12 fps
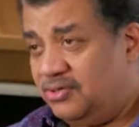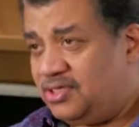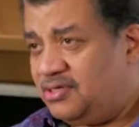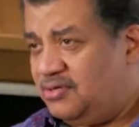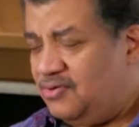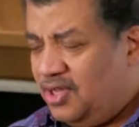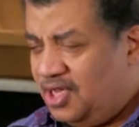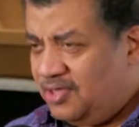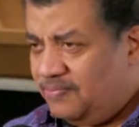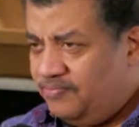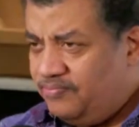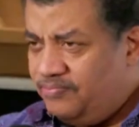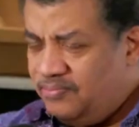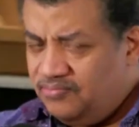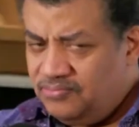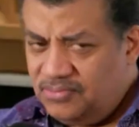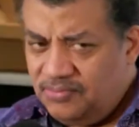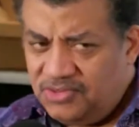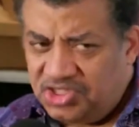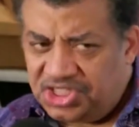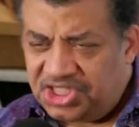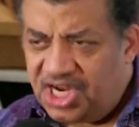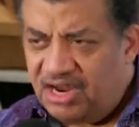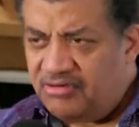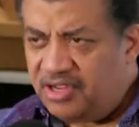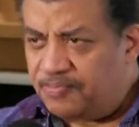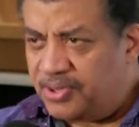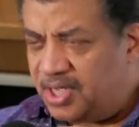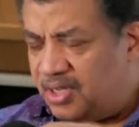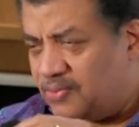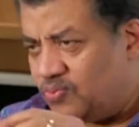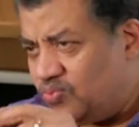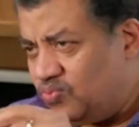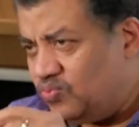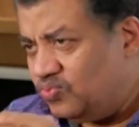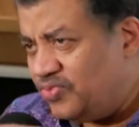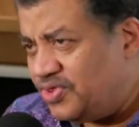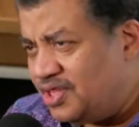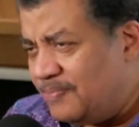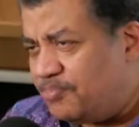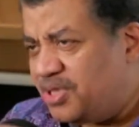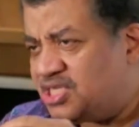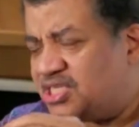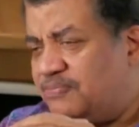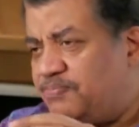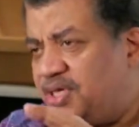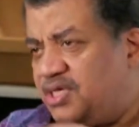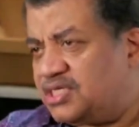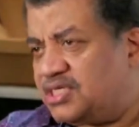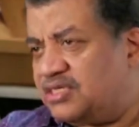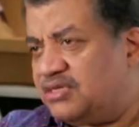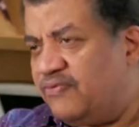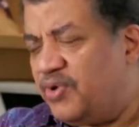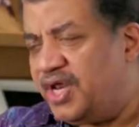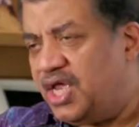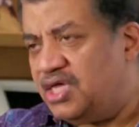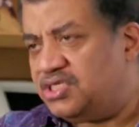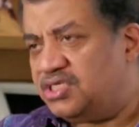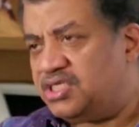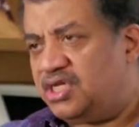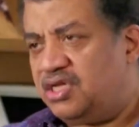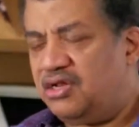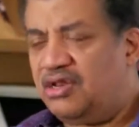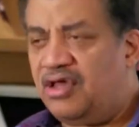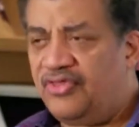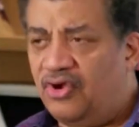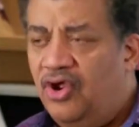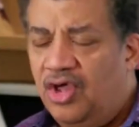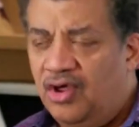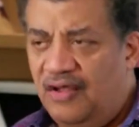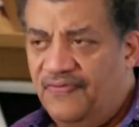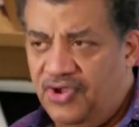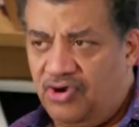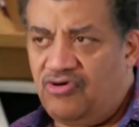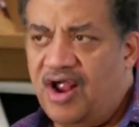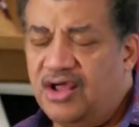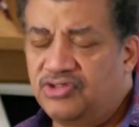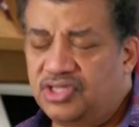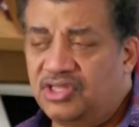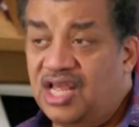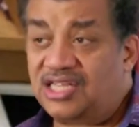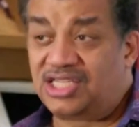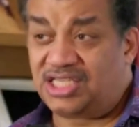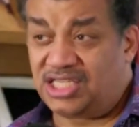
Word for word: So to cherry pick the bits and pieces of one agency and another on the grounds that that's